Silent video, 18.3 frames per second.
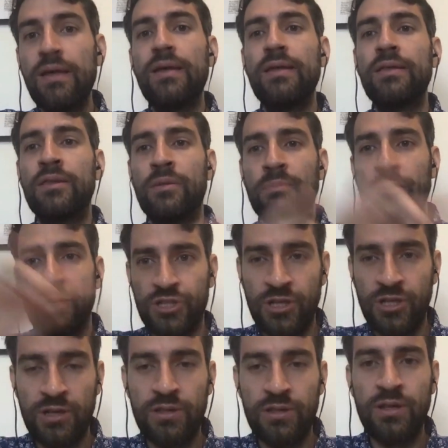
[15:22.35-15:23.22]
the
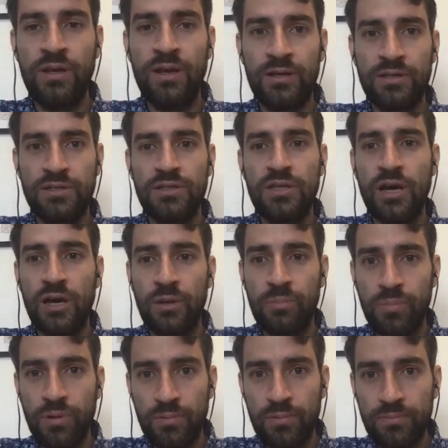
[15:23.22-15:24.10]
machine at the next
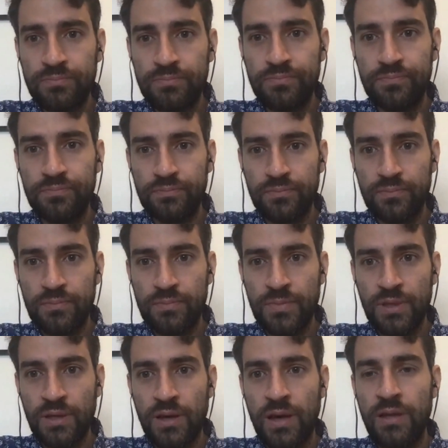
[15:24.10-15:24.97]
step.
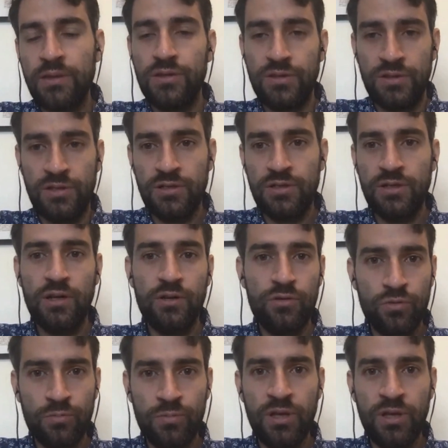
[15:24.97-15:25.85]
And this is really, to me,